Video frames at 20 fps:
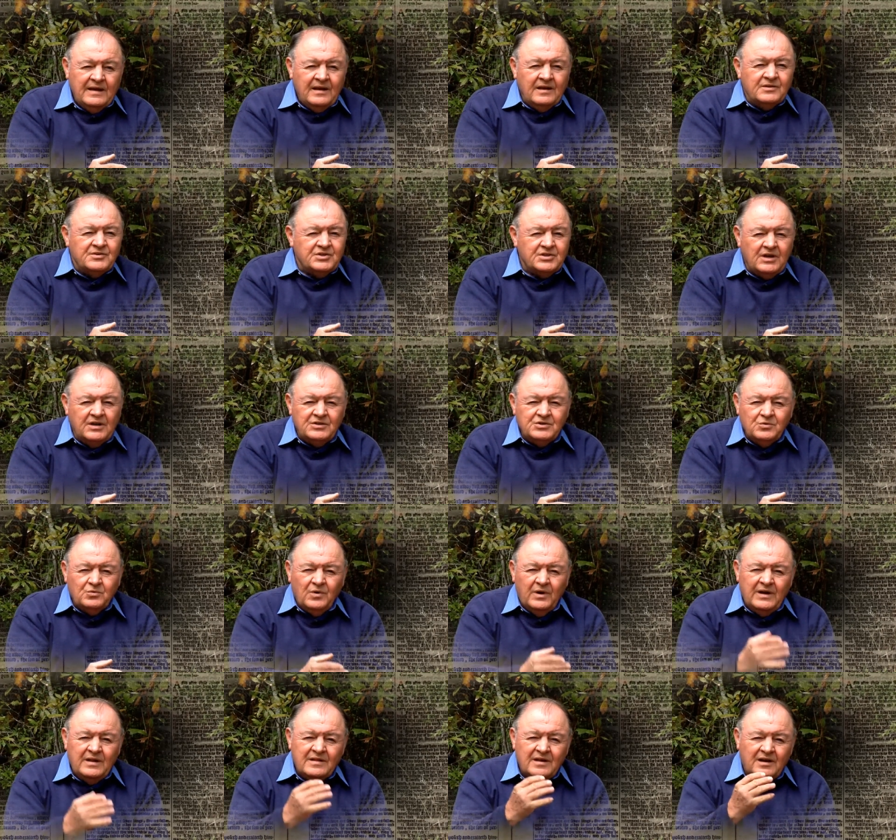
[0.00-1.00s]
in such a
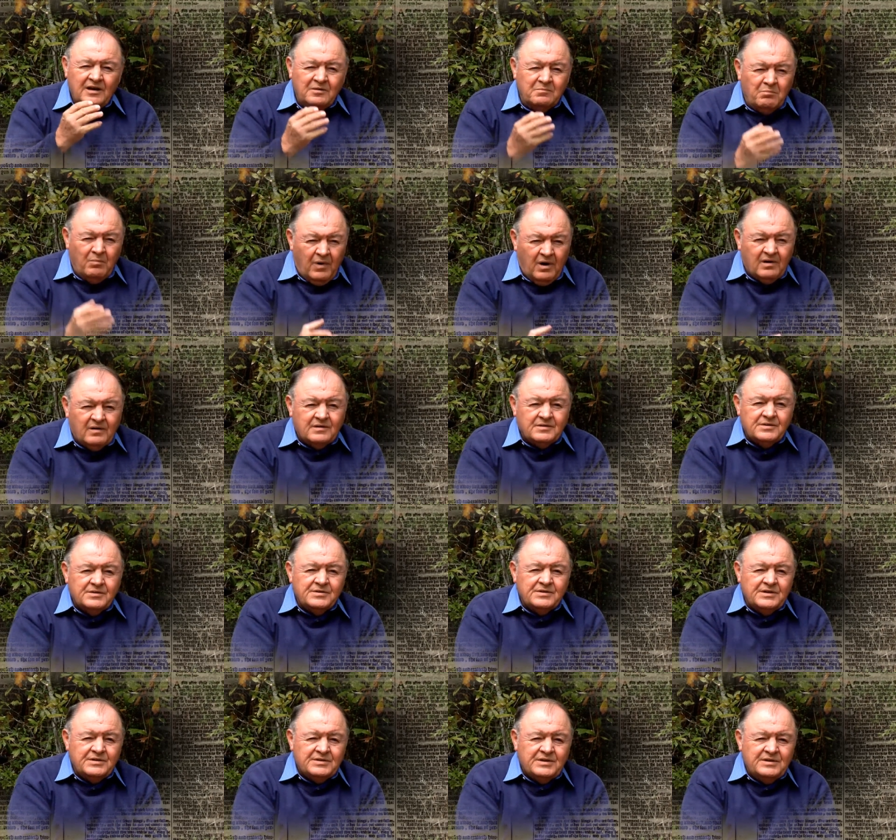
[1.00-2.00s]
way that it marks
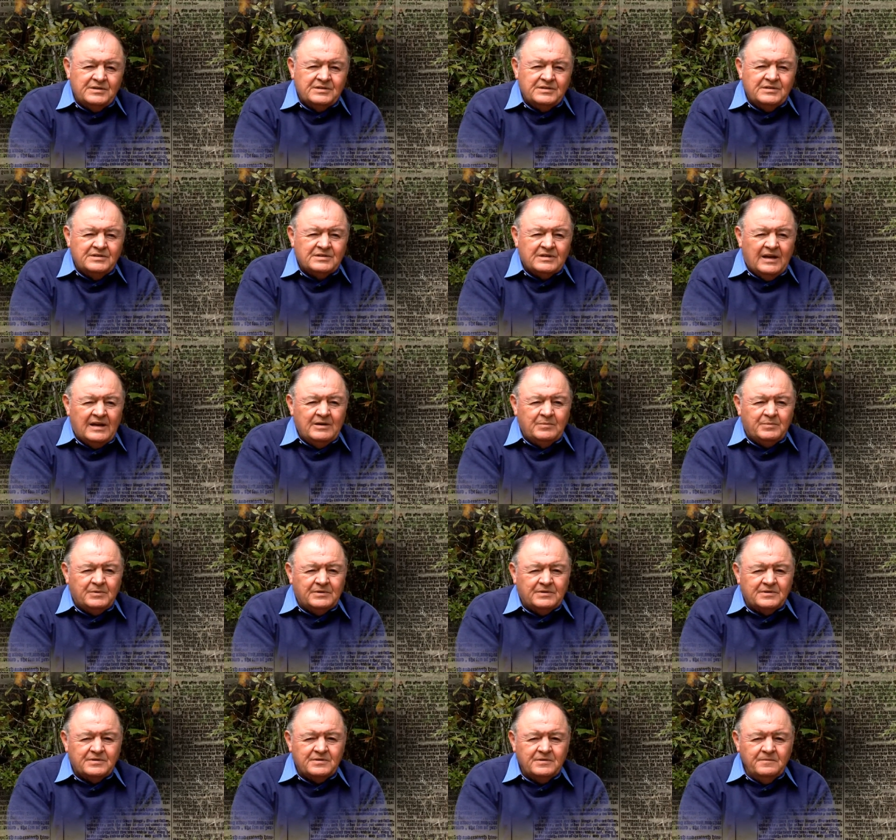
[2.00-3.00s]
us as his
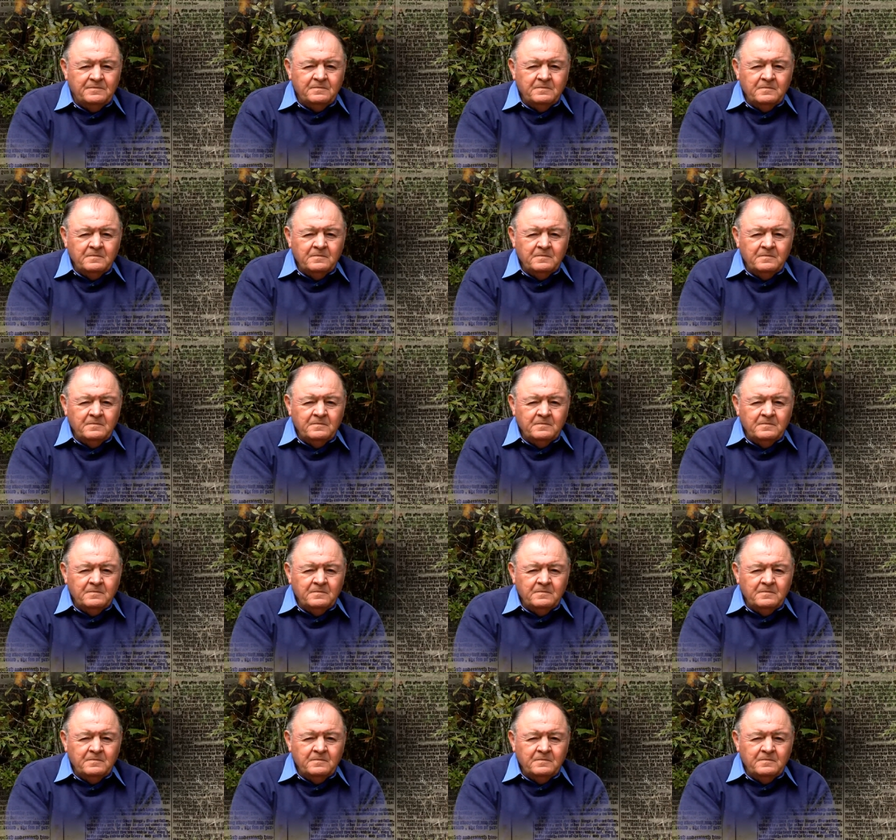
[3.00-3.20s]
disciples.